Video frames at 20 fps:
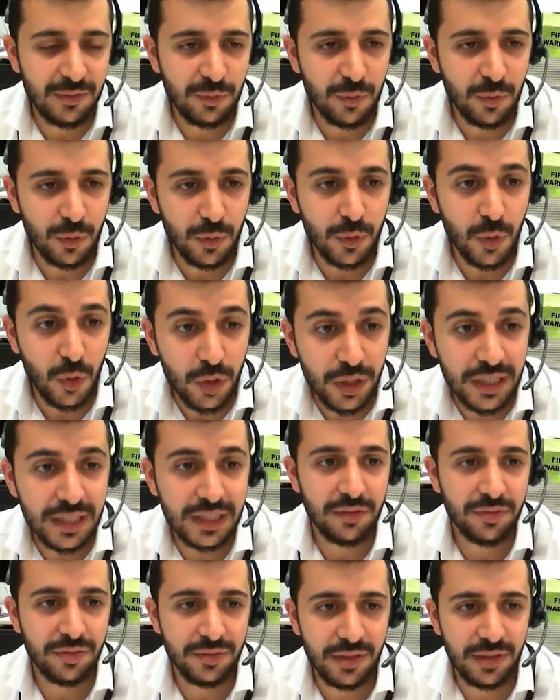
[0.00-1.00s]
long
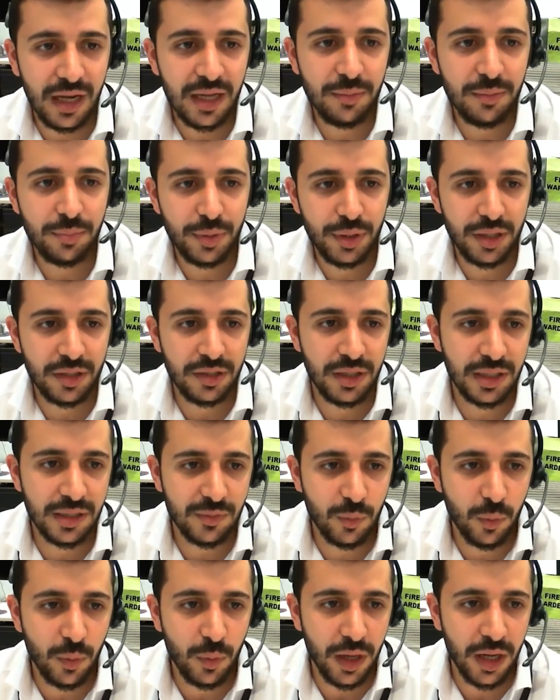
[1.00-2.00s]
enough time period
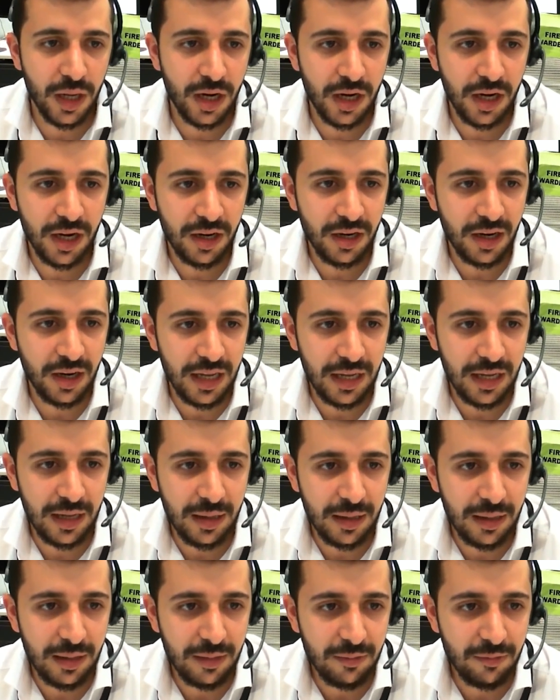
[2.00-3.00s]
where
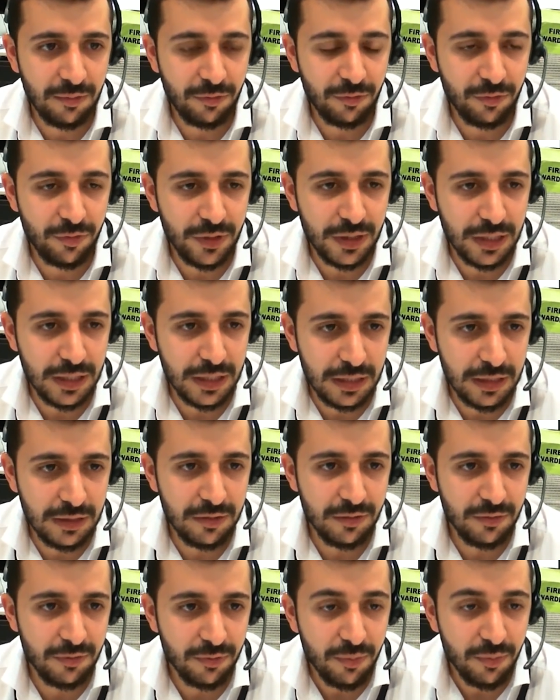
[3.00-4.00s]
we
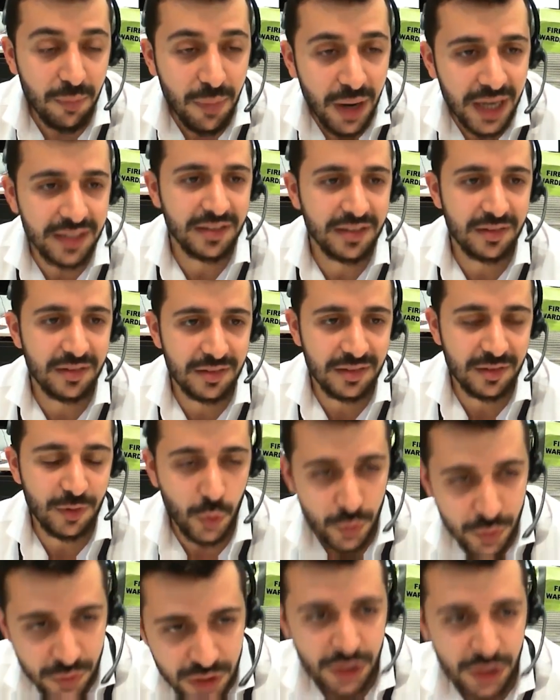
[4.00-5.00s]
might
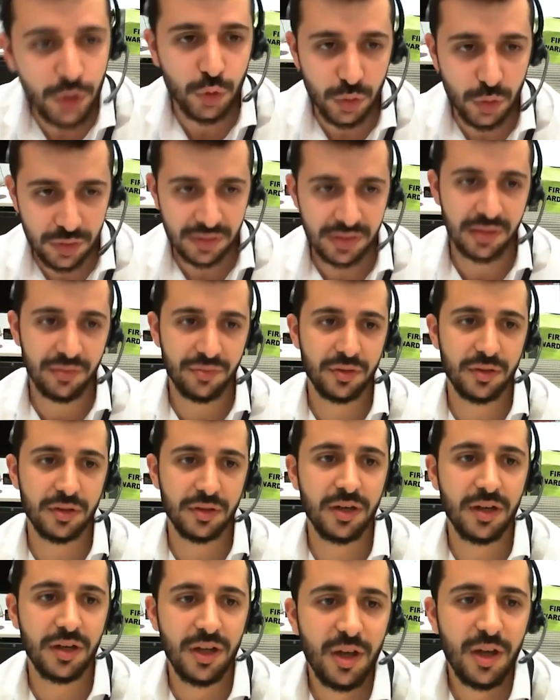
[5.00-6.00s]
continue to
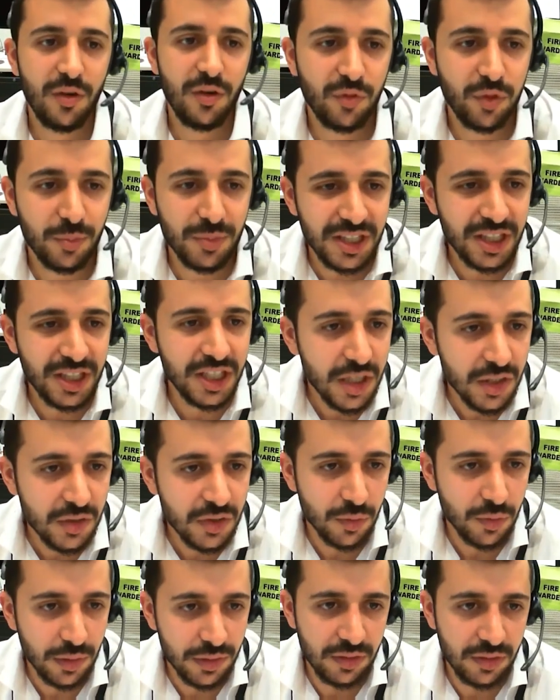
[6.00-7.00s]
suffer from the years
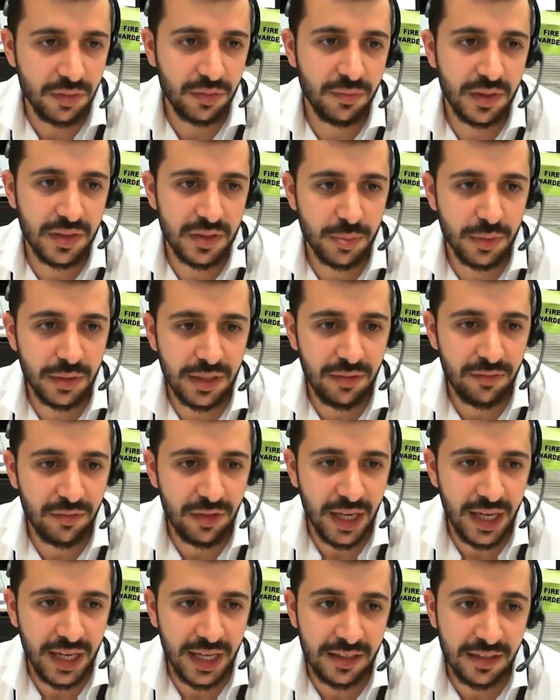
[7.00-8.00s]
of underinvestment that we
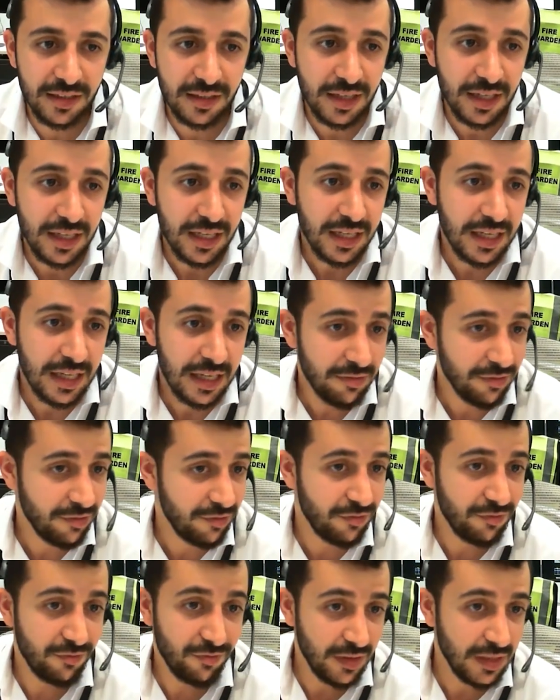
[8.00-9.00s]
had if
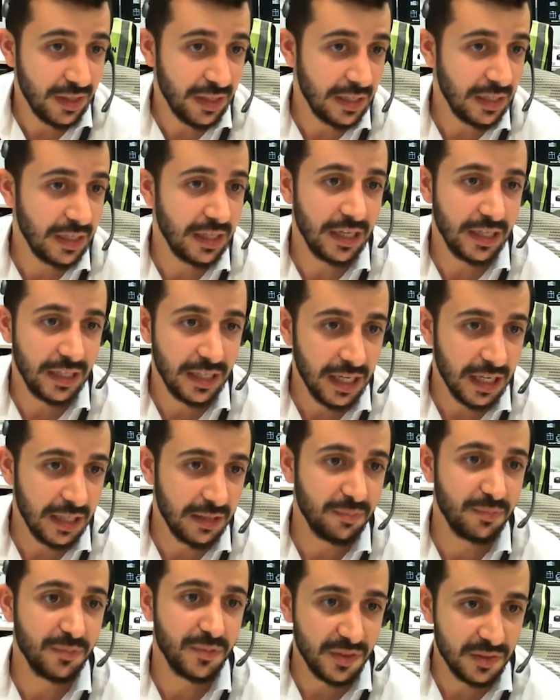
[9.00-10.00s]
we
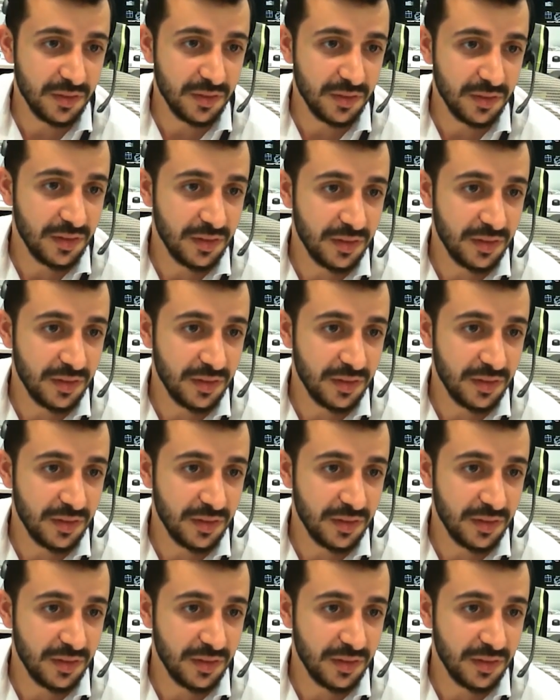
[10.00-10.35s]
again see